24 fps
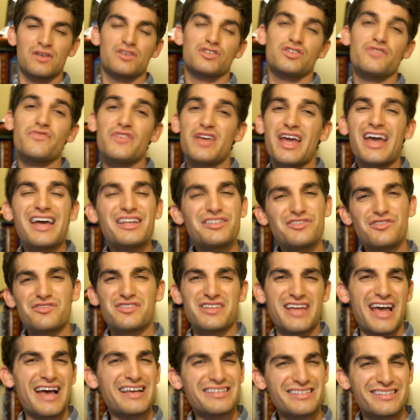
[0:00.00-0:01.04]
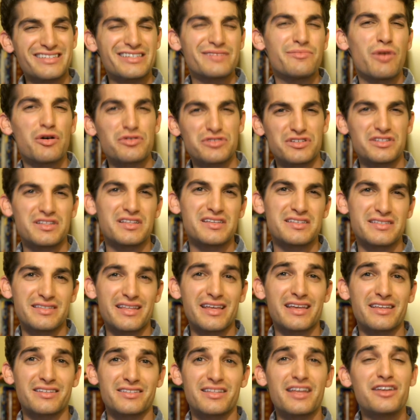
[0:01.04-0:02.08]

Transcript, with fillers: So if you answered yes to most of these things,